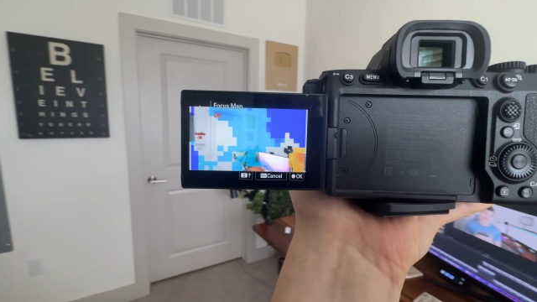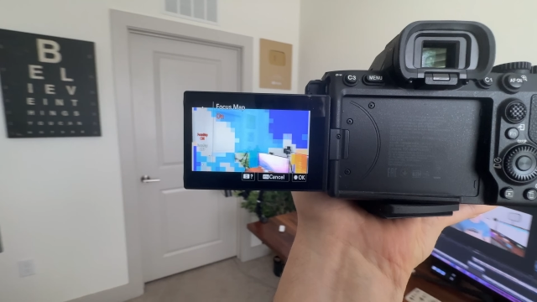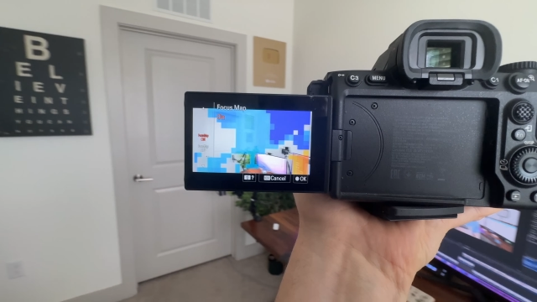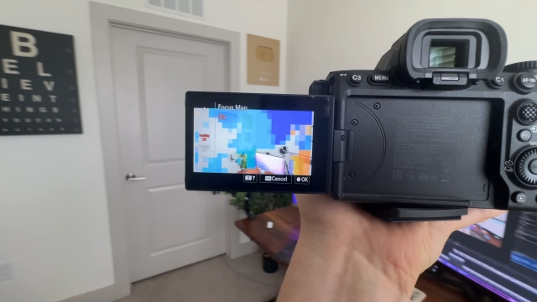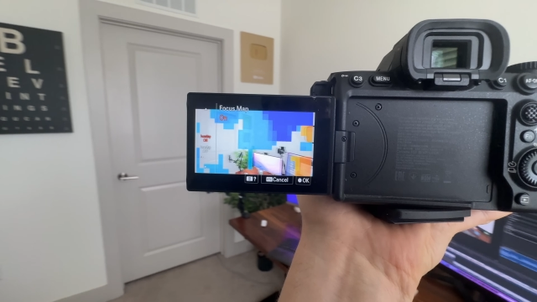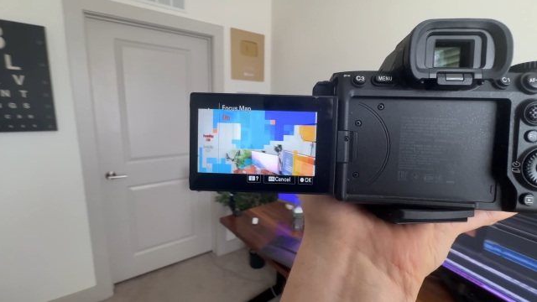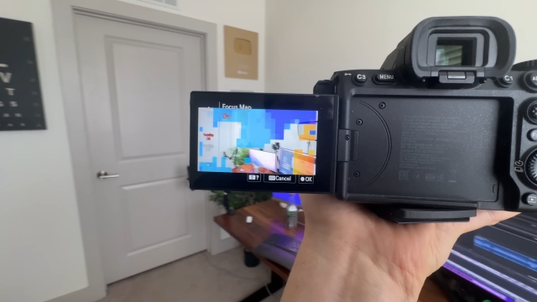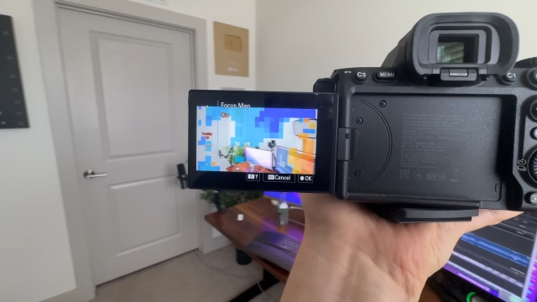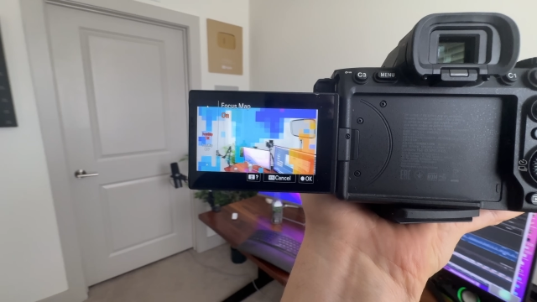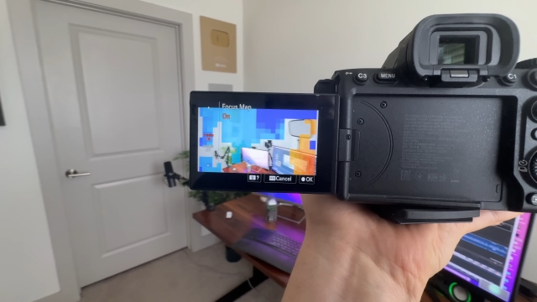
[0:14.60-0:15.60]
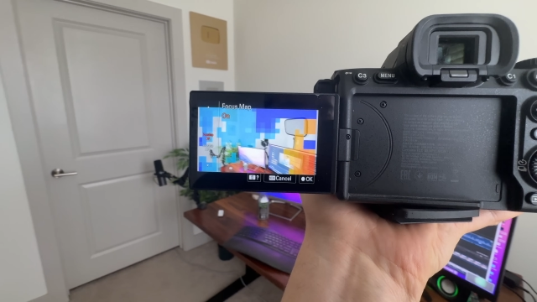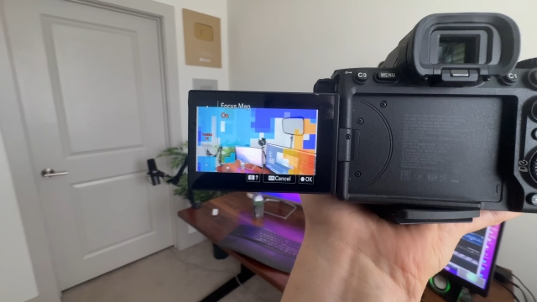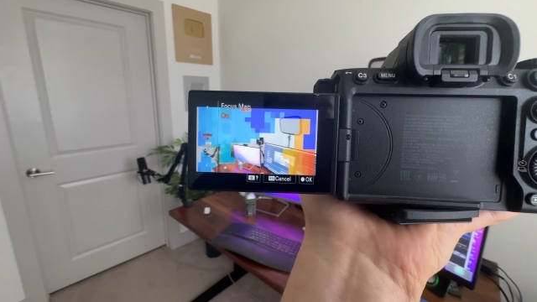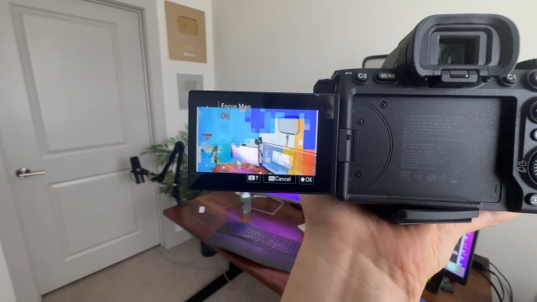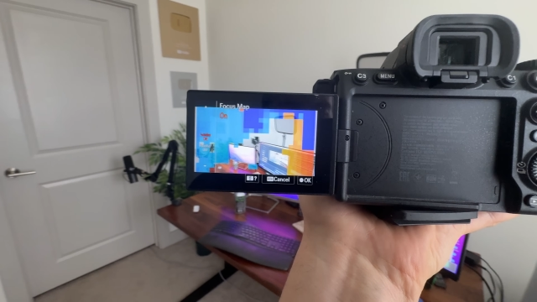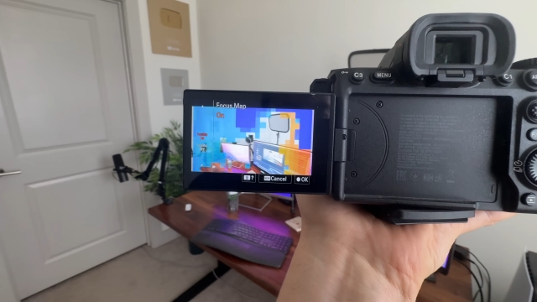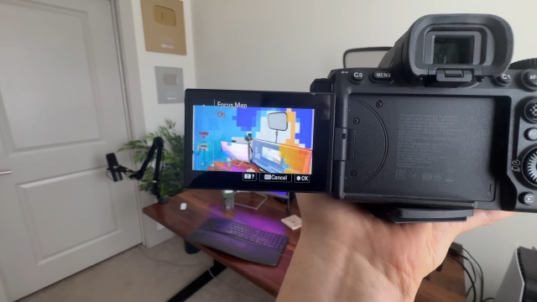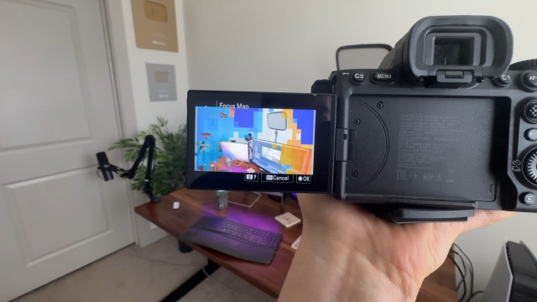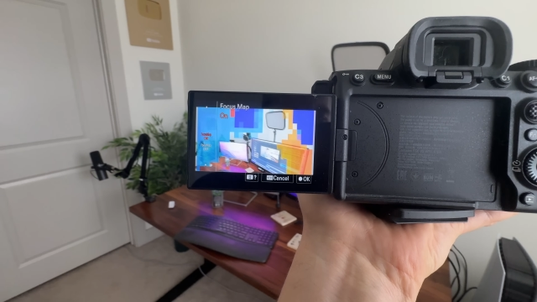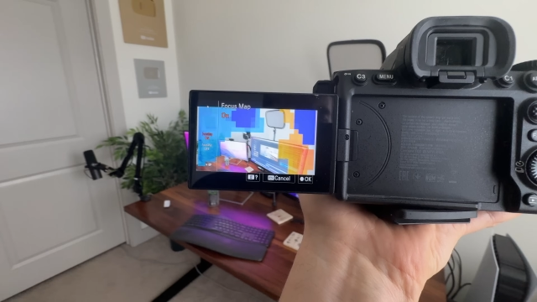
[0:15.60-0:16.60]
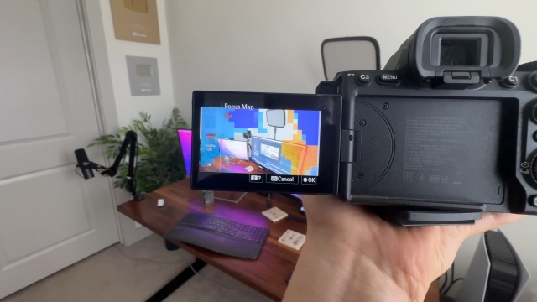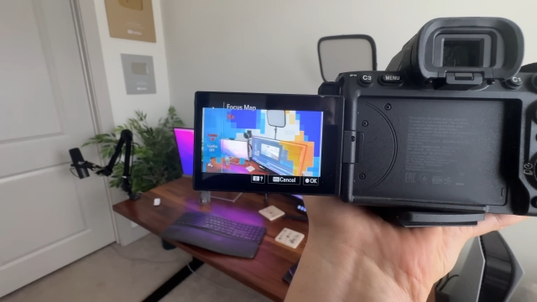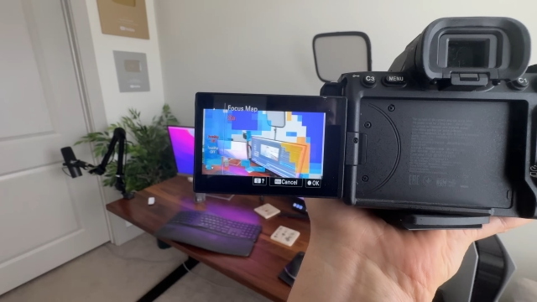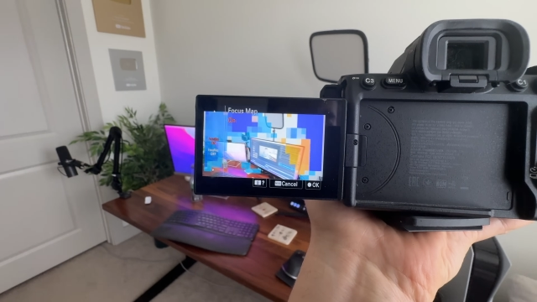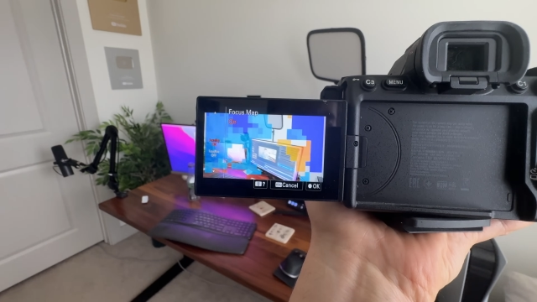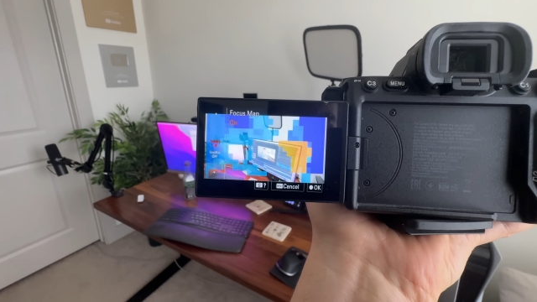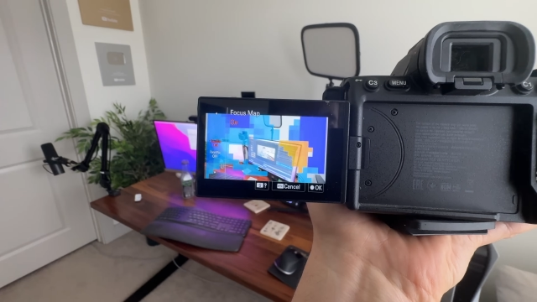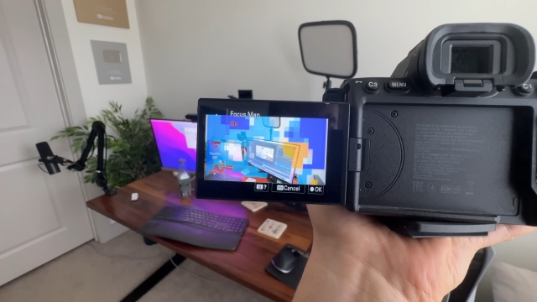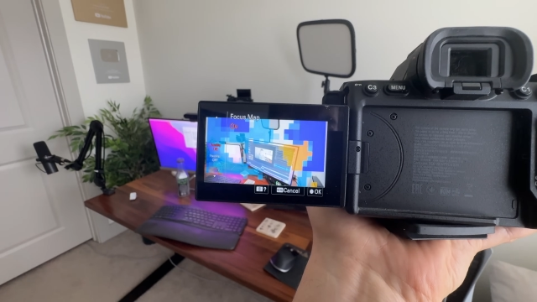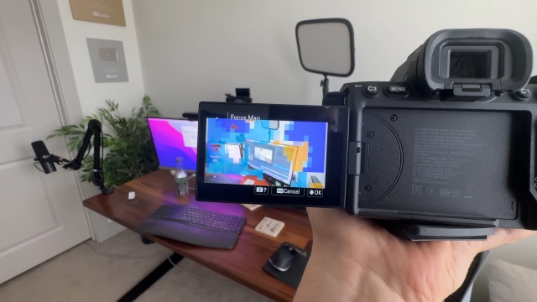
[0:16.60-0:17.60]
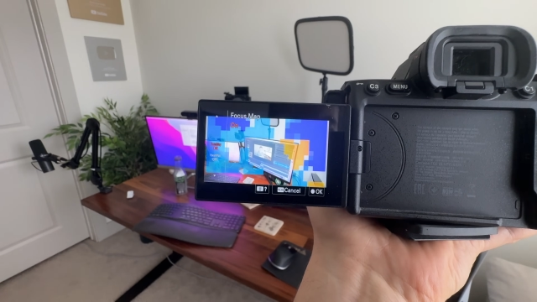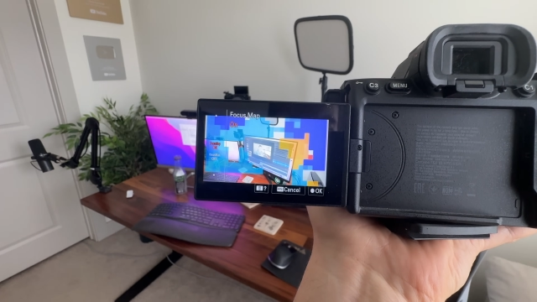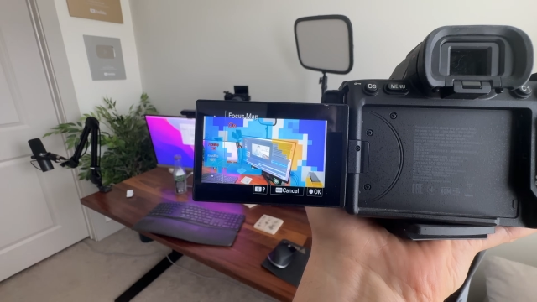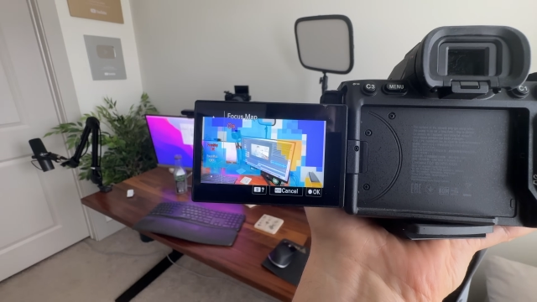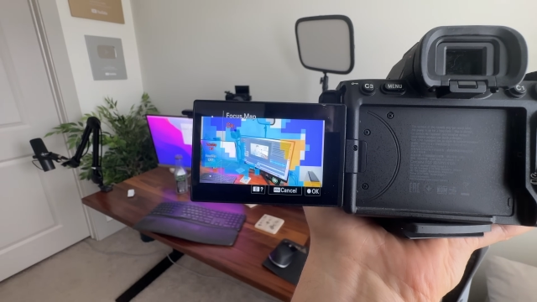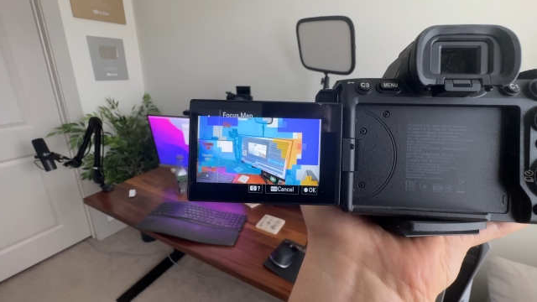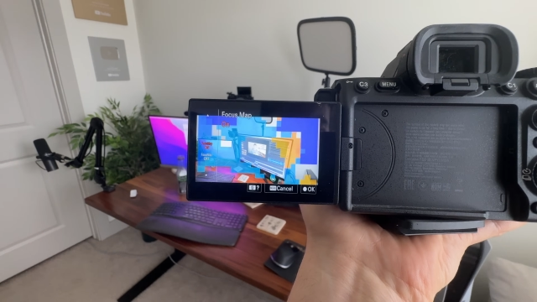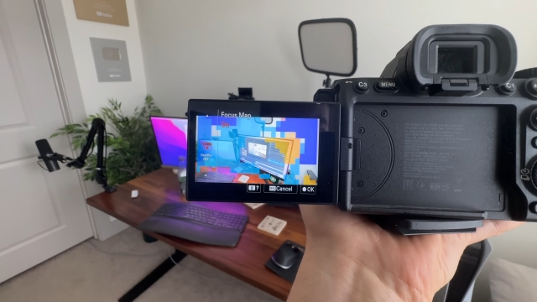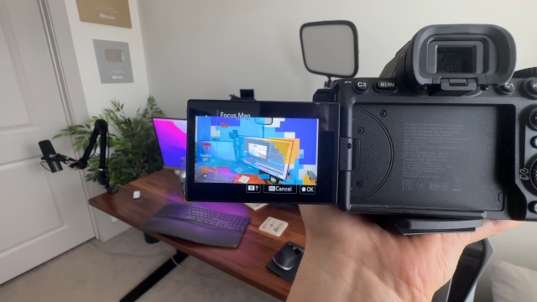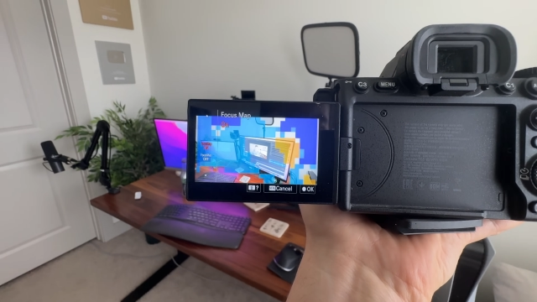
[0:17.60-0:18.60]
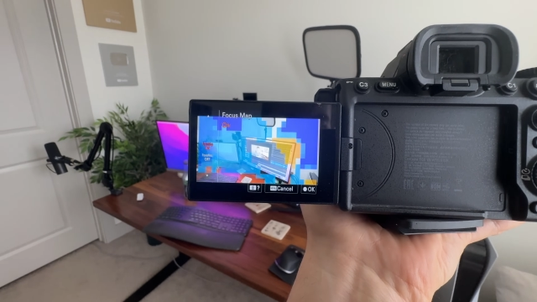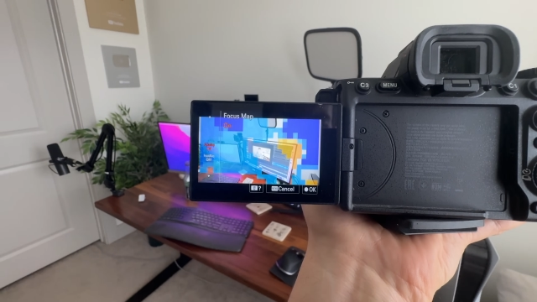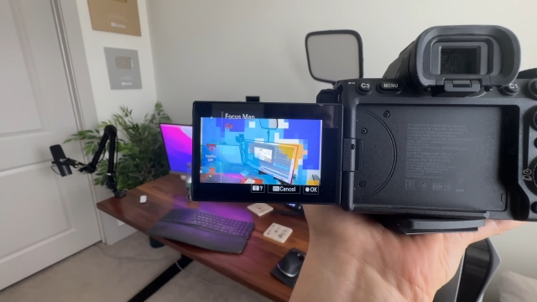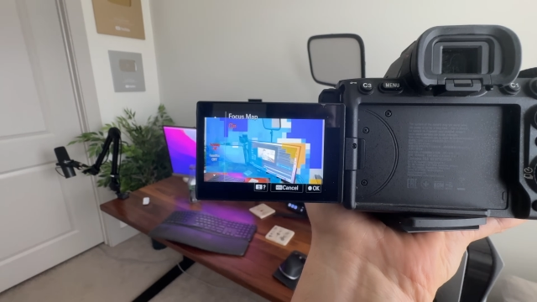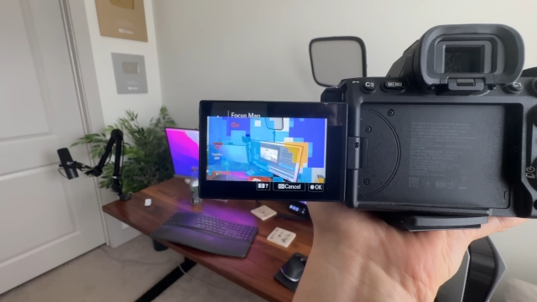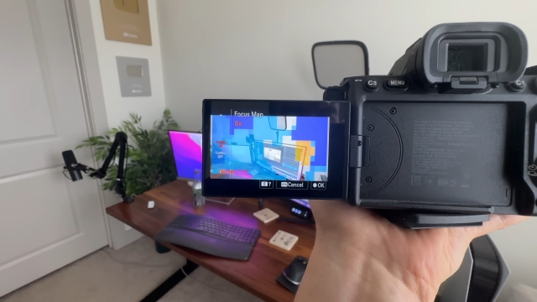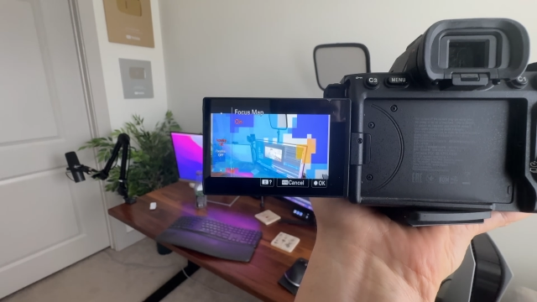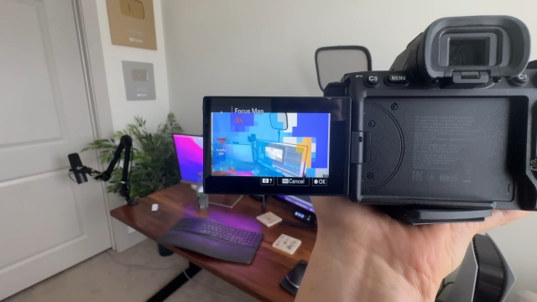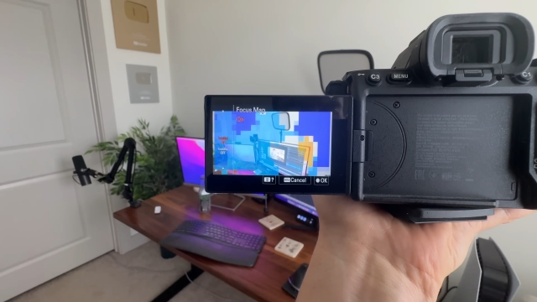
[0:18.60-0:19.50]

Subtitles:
(no speaker visible)